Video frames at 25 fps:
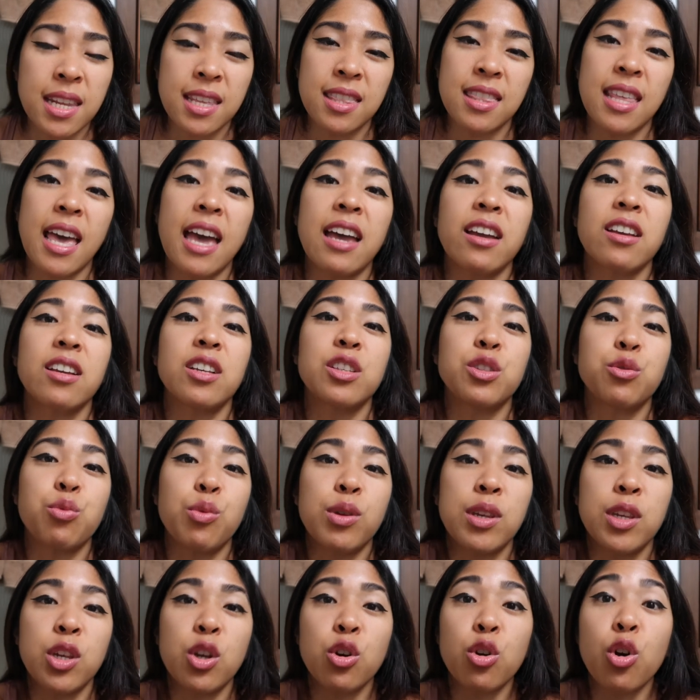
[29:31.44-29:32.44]
in that? Because
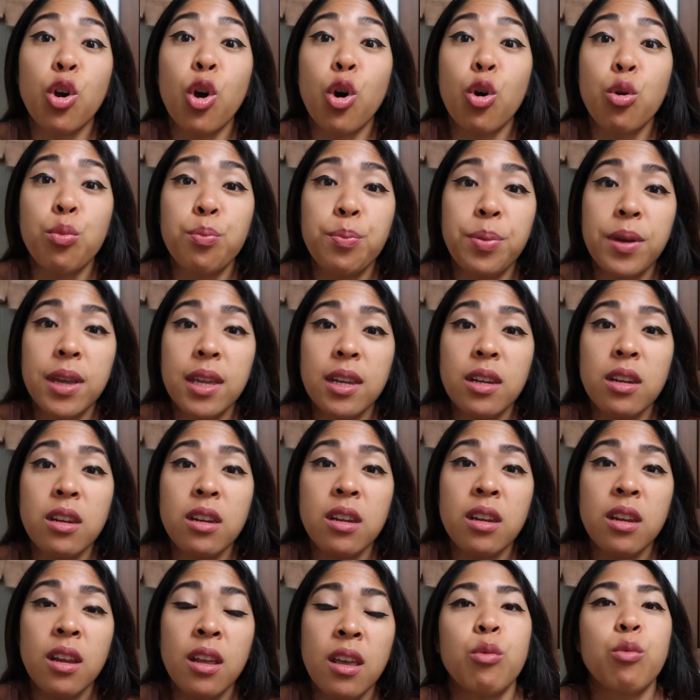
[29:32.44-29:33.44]
when you're
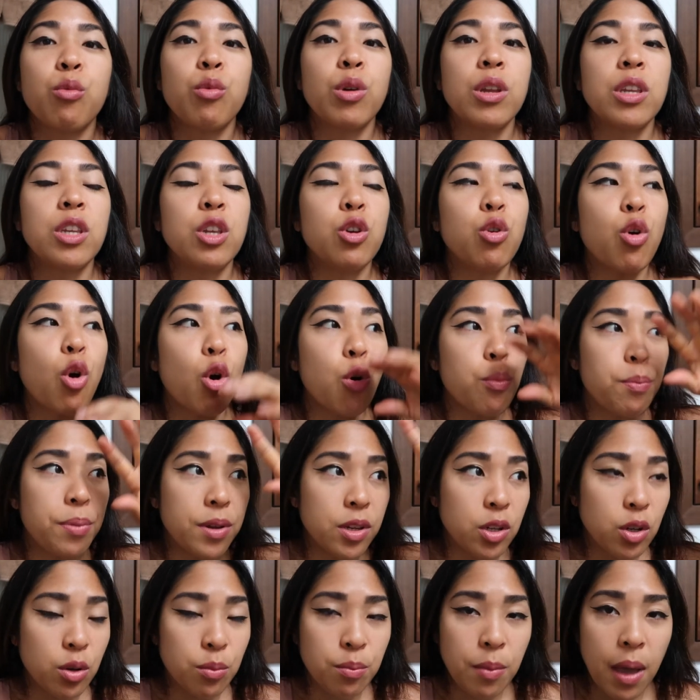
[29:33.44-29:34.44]
open, when you
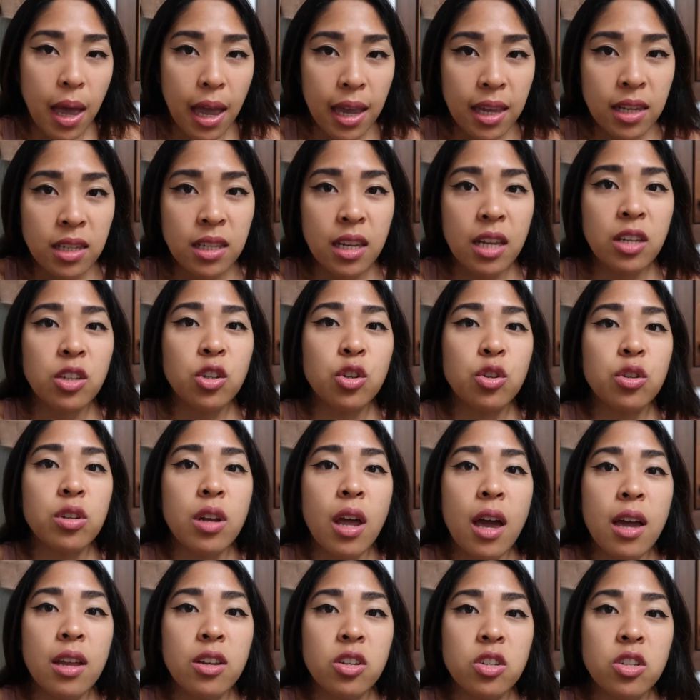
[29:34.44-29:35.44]
open your mind and you're
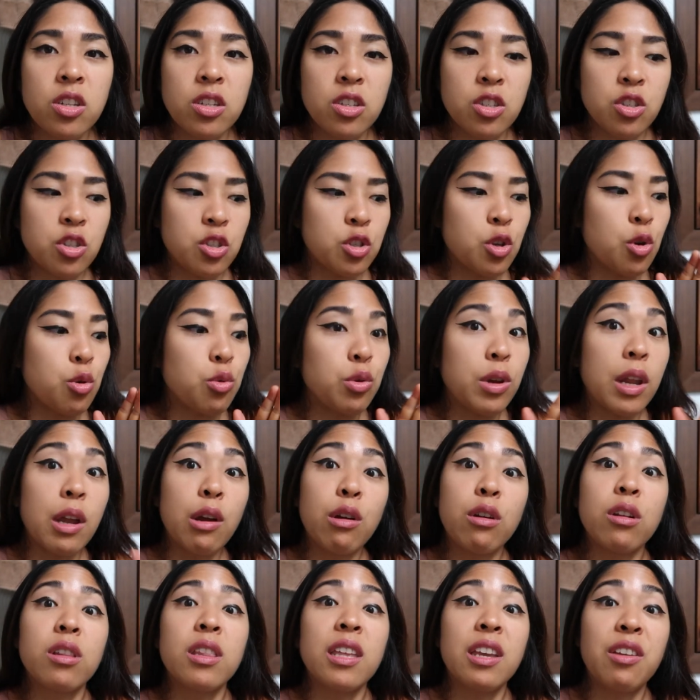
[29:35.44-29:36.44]
not just so
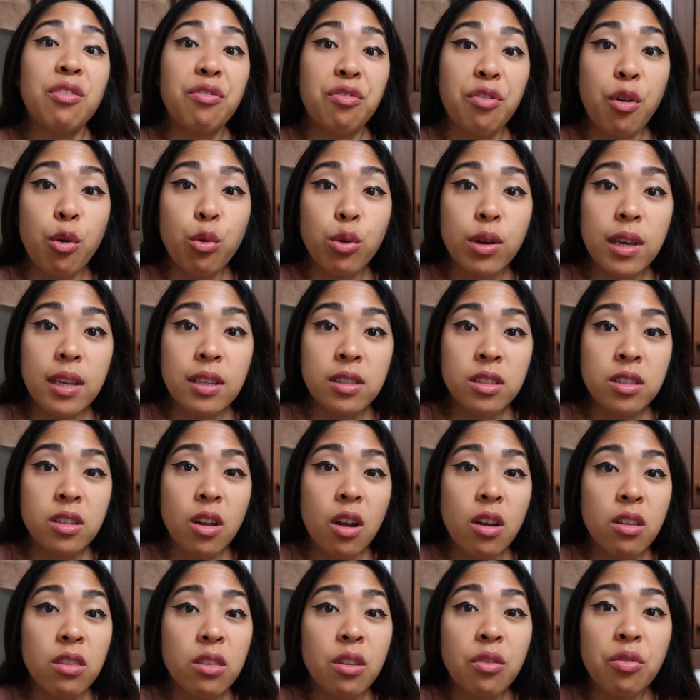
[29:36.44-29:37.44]
narrowly focused
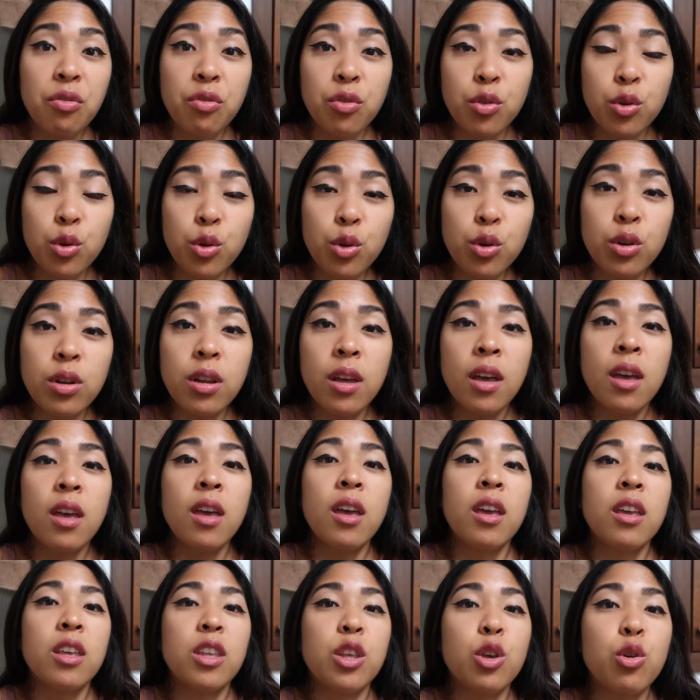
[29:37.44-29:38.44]
on the food,
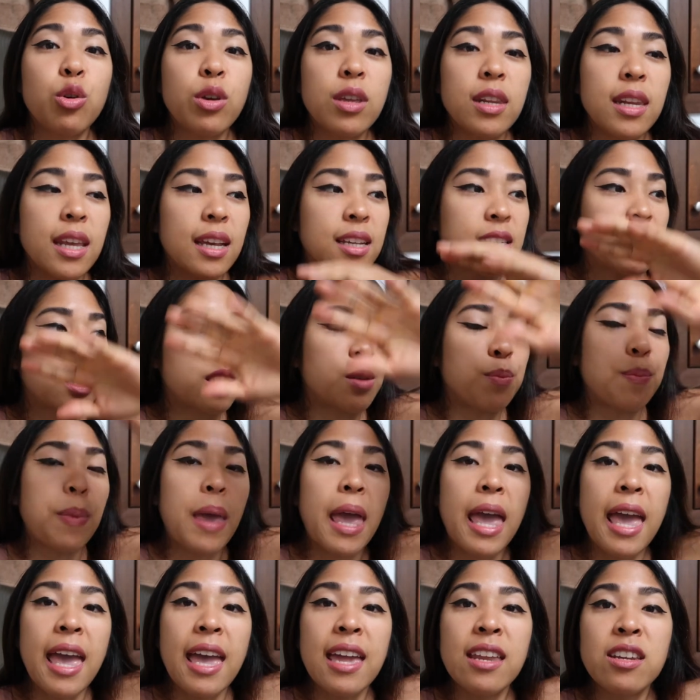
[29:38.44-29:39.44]
you can
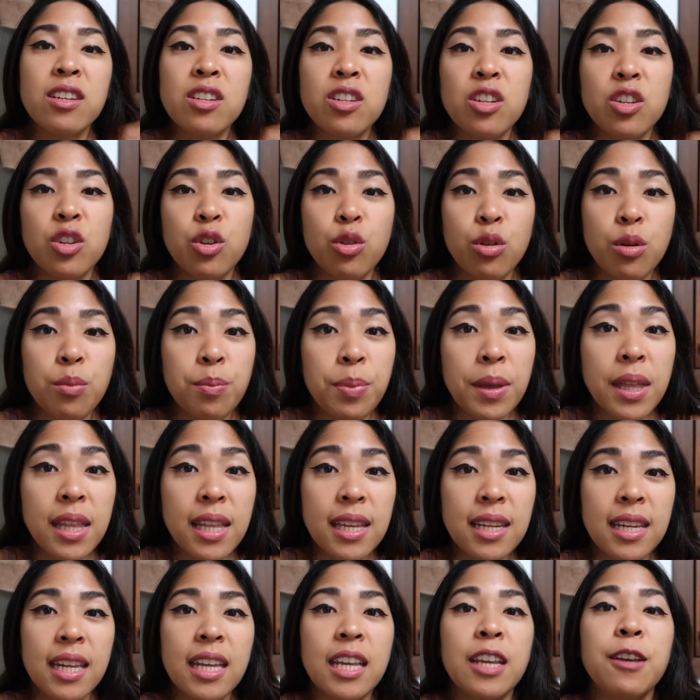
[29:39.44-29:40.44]
expand your
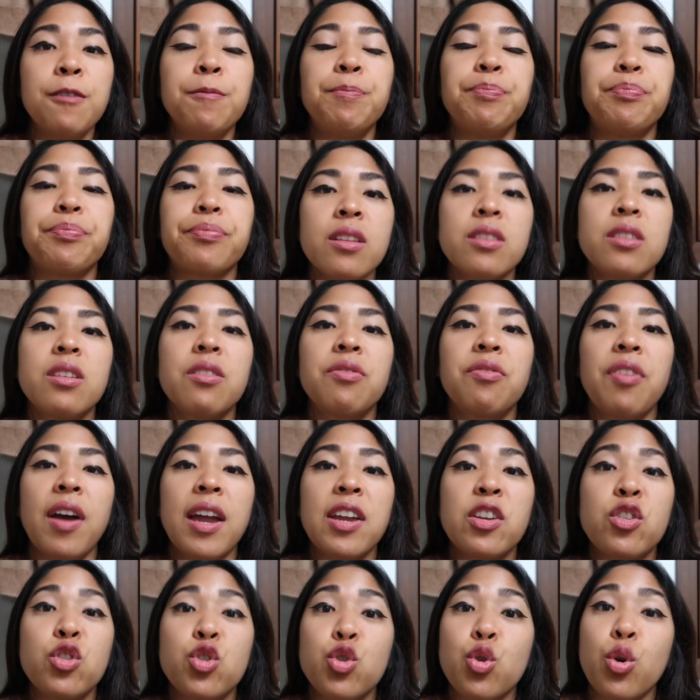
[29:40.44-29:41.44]
ability to
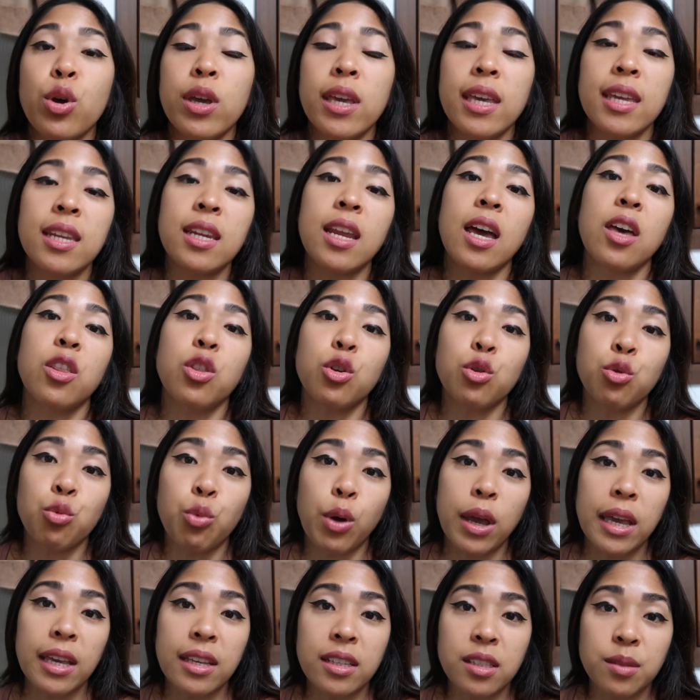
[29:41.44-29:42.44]
find joy in other
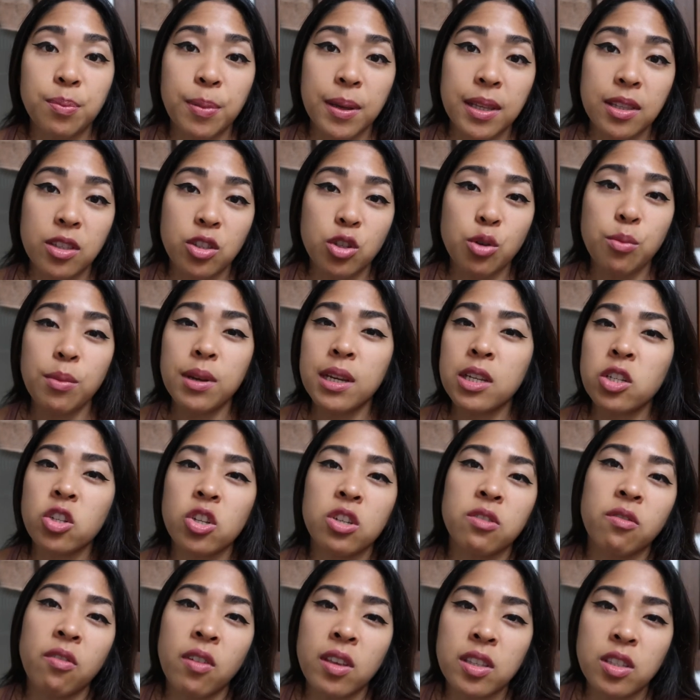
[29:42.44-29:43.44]
ways. But so much
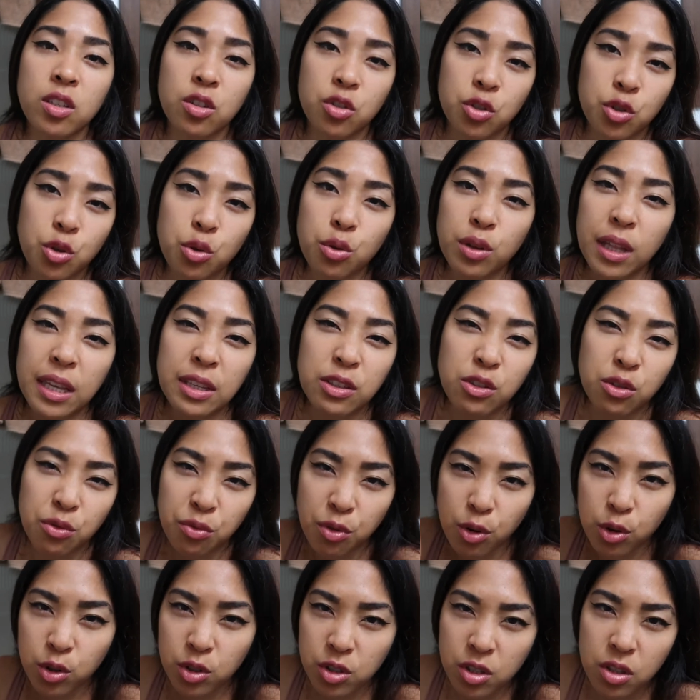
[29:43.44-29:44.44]
of us are so laser
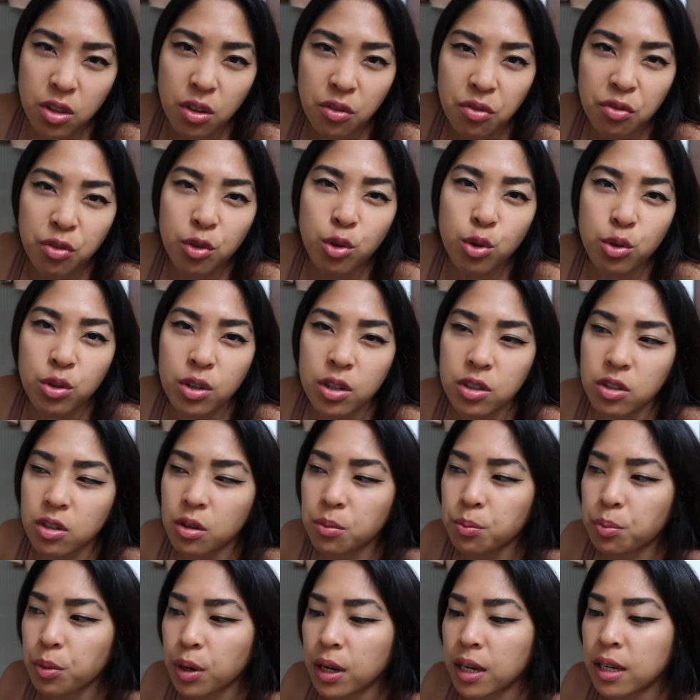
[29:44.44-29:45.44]
focused on the food because
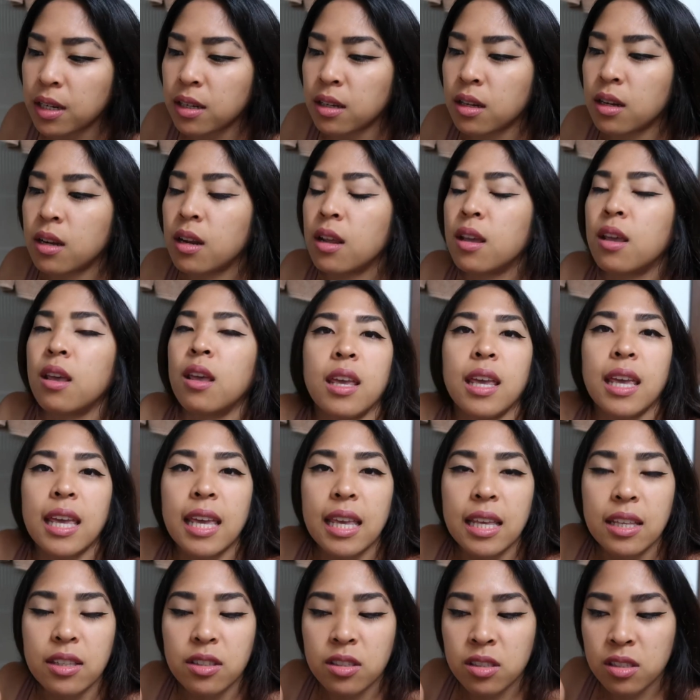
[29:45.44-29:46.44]
our brain
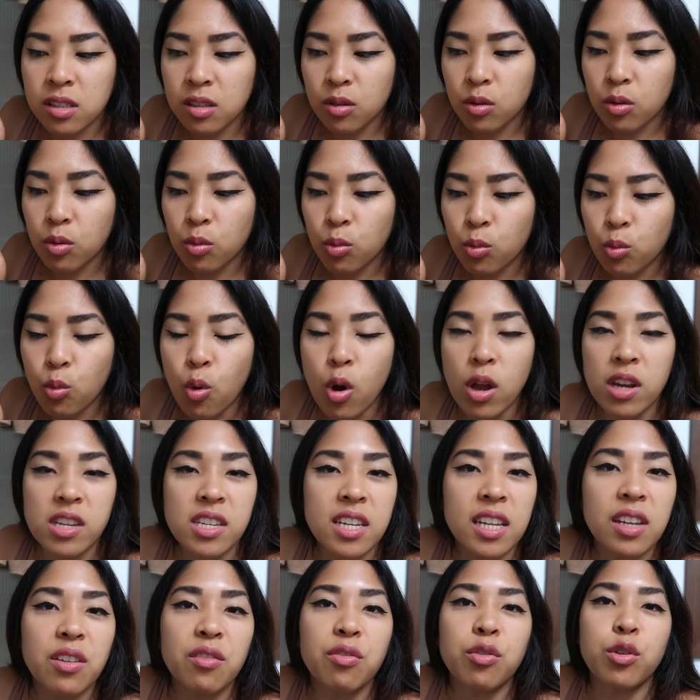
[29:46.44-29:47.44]
is
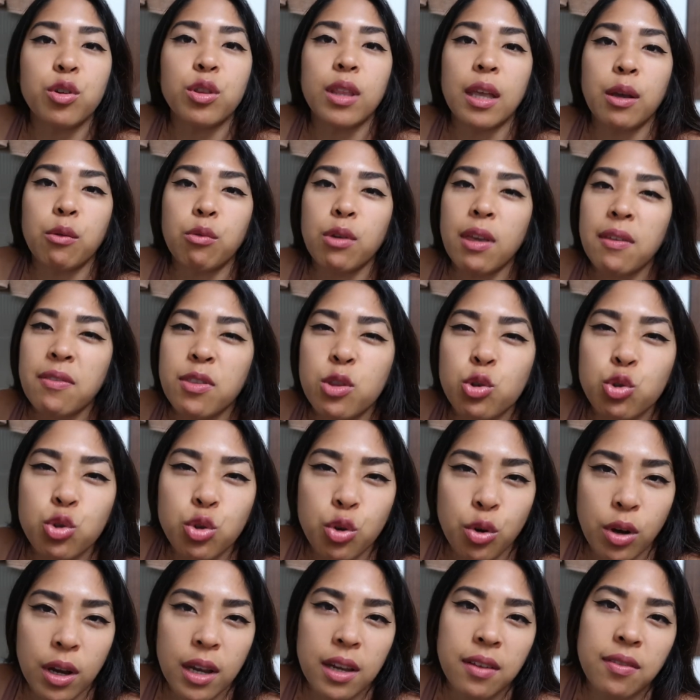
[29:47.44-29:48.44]
wanting food. Like, we have those
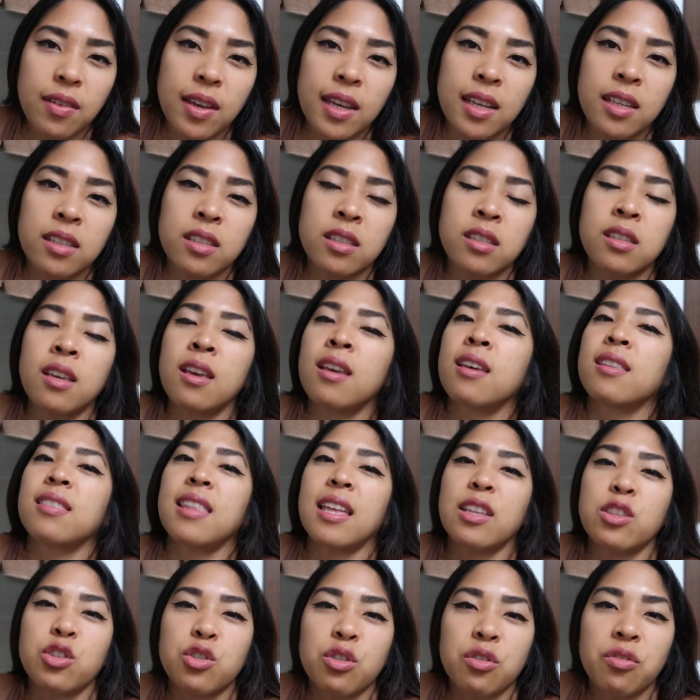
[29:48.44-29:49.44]
cravings,
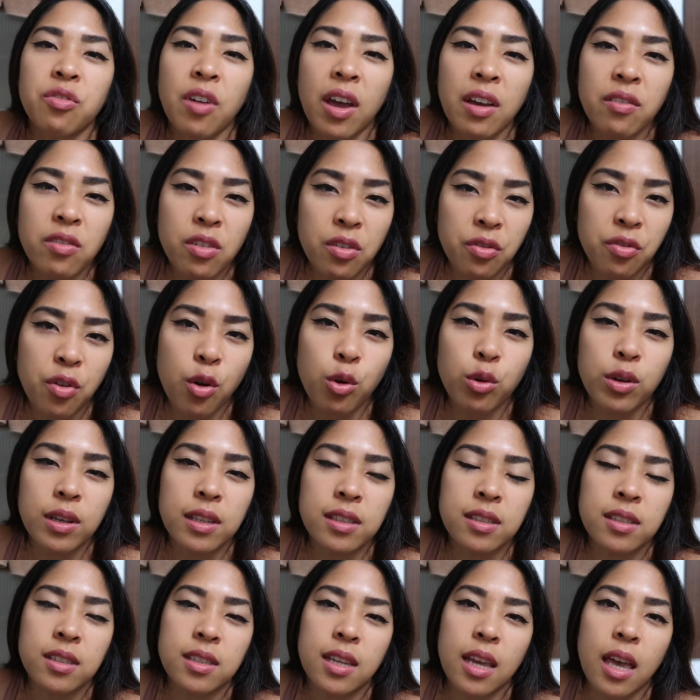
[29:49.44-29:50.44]
that survival
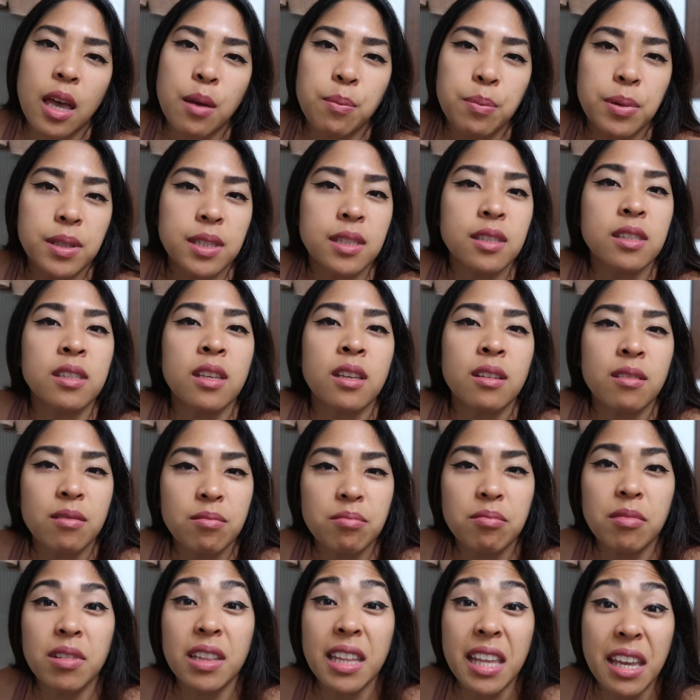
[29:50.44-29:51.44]
focus to help us
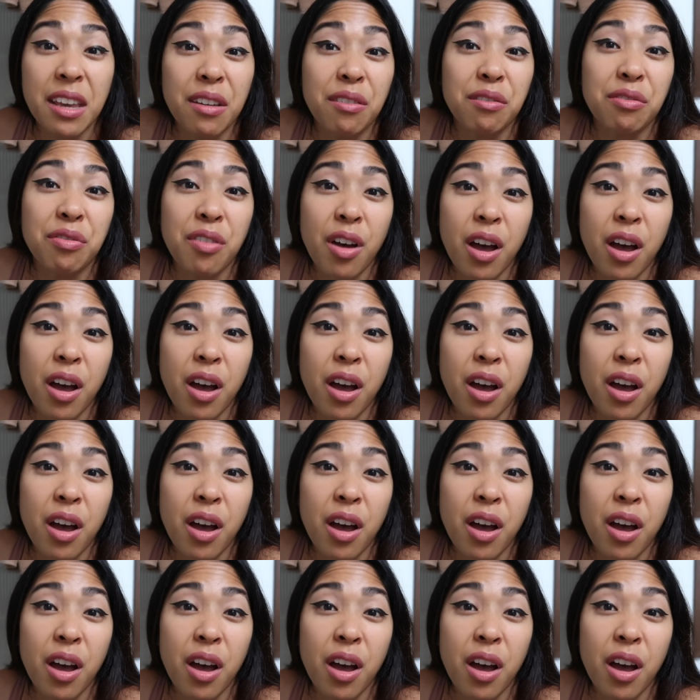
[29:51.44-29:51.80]
live.